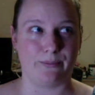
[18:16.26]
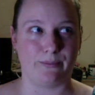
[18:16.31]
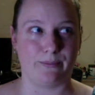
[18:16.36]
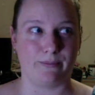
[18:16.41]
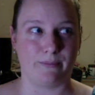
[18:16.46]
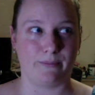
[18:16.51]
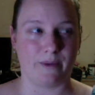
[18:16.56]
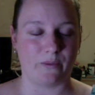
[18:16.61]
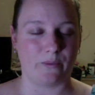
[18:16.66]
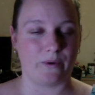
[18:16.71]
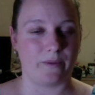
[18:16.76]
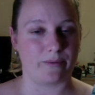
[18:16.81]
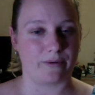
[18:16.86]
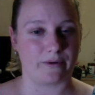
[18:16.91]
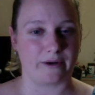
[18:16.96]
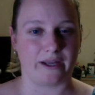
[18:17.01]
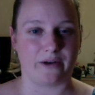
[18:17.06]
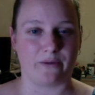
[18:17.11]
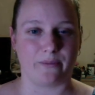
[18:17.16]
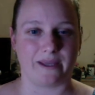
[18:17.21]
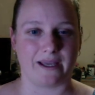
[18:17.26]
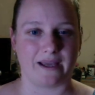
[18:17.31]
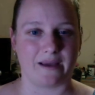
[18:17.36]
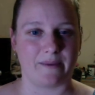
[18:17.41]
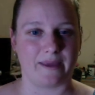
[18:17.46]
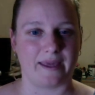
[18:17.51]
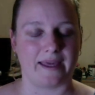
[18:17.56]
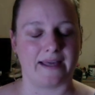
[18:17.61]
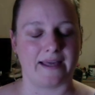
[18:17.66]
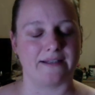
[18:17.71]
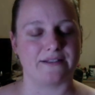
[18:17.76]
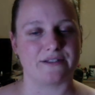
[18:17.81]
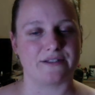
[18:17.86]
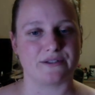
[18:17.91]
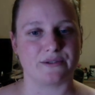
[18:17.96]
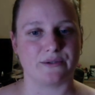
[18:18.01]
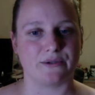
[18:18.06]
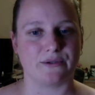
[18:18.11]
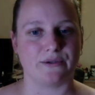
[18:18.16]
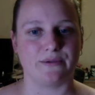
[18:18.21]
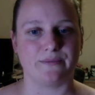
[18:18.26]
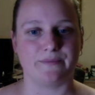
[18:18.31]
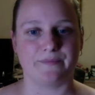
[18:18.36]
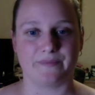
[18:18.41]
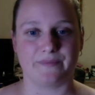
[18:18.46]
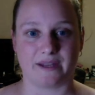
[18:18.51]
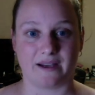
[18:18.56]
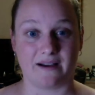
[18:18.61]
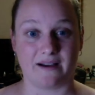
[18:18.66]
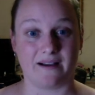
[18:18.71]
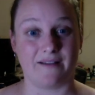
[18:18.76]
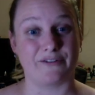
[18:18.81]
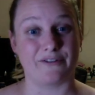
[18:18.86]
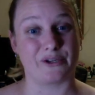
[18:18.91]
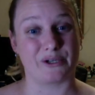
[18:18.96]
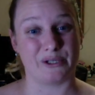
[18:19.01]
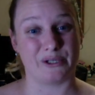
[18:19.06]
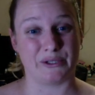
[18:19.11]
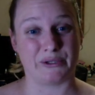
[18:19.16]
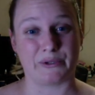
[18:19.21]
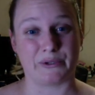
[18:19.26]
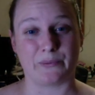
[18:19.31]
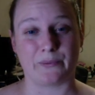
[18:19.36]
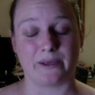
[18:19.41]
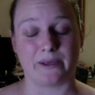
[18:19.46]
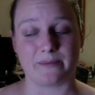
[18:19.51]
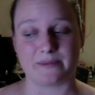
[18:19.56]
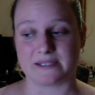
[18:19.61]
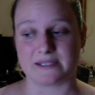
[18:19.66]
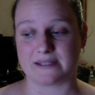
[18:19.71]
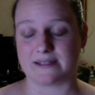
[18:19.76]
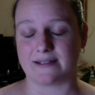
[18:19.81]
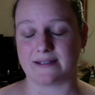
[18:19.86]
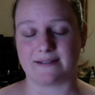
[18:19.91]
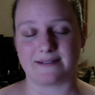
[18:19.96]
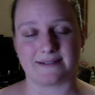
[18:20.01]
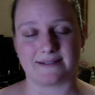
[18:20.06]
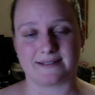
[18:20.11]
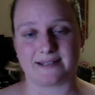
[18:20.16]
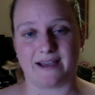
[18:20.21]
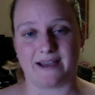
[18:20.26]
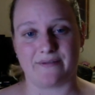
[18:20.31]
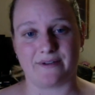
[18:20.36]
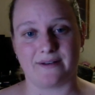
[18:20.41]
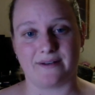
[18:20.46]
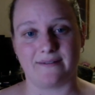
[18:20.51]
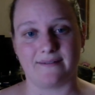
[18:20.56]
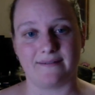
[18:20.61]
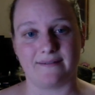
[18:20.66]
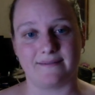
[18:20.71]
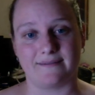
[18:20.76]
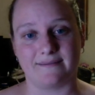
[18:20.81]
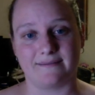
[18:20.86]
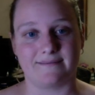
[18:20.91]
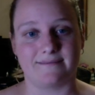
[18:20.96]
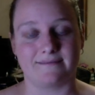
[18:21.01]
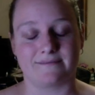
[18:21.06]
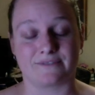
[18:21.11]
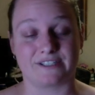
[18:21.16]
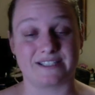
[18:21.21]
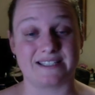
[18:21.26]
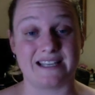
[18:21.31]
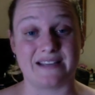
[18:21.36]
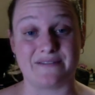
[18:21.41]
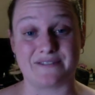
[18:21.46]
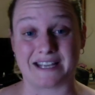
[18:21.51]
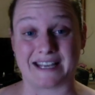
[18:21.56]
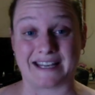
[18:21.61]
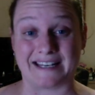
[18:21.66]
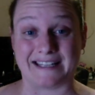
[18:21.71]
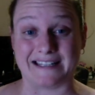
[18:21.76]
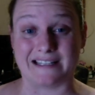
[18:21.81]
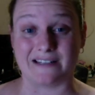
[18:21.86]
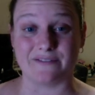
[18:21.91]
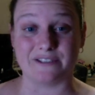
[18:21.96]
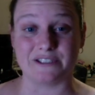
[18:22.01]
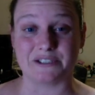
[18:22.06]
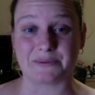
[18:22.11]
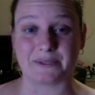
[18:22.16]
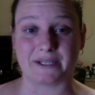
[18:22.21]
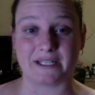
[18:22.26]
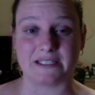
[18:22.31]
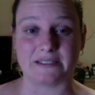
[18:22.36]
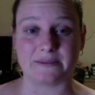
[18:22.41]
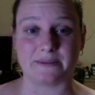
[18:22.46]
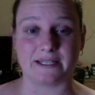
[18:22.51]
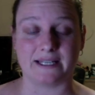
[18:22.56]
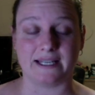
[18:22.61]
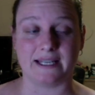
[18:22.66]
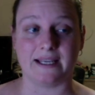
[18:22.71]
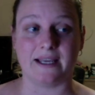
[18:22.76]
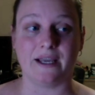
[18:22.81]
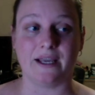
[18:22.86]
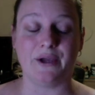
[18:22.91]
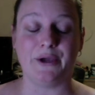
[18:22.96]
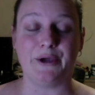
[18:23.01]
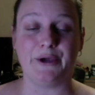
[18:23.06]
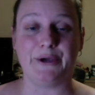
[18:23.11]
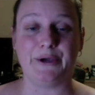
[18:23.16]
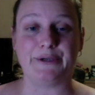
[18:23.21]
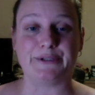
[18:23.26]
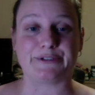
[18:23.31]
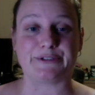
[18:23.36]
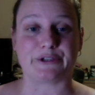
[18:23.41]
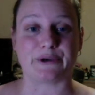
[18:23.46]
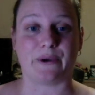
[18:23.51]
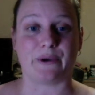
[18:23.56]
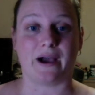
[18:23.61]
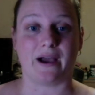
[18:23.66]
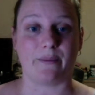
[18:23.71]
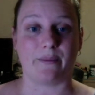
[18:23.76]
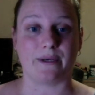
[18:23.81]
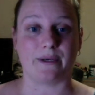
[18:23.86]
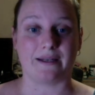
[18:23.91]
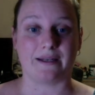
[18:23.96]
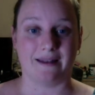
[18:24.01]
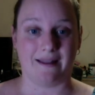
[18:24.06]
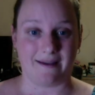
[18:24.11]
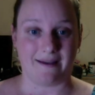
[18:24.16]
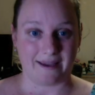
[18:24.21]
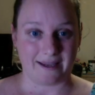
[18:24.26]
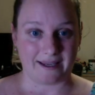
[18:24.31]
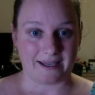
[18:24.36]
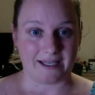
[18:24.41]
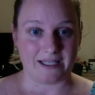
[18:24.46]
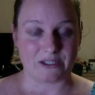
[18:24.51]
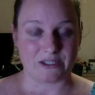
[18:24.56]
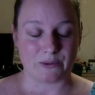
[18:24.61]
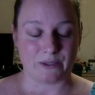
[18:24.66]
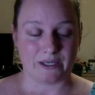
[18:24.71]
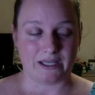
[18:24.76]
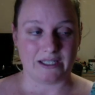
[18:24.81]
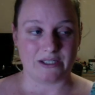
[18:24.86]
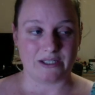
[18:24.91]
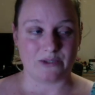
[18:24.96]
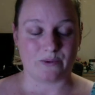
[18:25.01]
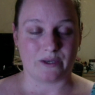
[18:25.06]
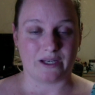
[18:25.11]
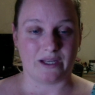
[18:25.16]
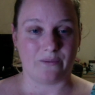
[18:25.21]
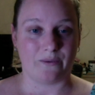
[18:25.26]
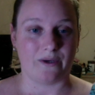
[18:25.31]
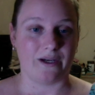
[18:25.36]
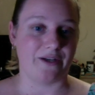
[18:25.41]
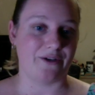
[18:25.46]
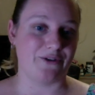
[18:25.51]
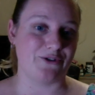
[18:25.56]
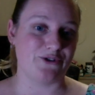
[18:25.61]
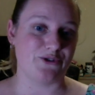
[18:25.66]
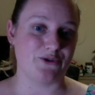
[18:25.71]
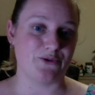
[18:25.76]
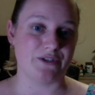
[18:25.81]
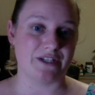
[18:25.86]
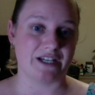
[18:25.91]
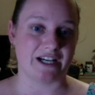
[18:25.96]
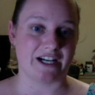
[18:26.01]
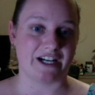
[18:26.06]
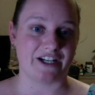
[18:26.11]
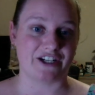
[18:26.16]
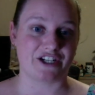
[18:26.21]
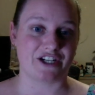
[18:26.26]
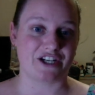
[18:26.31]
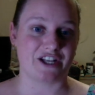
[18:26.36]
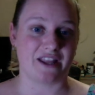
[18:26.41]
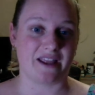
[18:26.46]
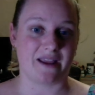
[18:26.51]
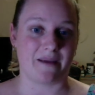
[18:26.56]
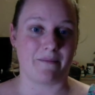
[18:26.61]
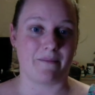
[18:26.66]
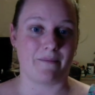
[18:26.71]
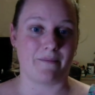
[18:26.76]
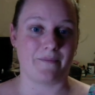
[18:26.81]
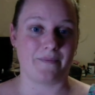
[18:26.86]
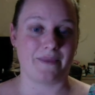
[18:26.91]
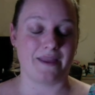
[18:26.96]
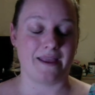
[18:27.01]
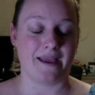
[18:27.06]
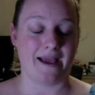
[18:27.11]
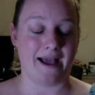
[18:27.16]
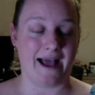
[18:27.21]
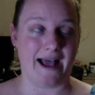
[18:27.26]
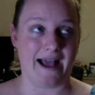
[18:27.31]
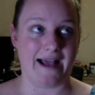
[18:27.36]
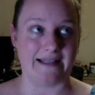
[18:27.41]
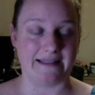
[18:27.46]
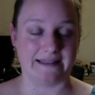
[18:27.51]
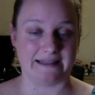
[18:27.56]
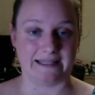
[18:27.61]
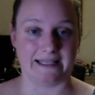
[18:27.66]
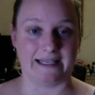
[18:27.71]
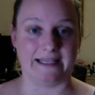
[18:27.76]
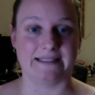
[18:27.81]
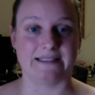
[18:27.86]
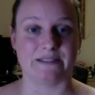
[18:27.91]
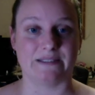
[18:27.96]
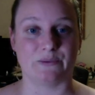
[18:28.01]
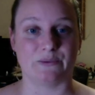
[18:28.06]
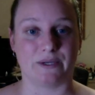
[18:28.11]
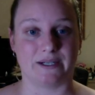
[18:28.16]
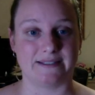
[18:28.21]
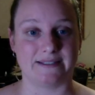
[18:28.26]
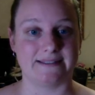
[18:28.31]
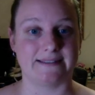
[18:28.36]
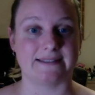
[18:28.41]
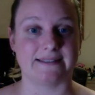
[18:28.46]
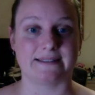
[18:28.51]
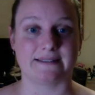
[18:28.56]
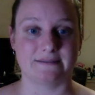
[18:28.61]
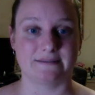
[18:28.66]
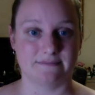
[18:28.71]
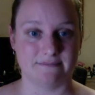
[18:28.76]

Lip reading: my whip parade will be coming out soon. I've got a lot of whips that just haven't received any love in 2020, so I would like in 2021 to touch them at least once,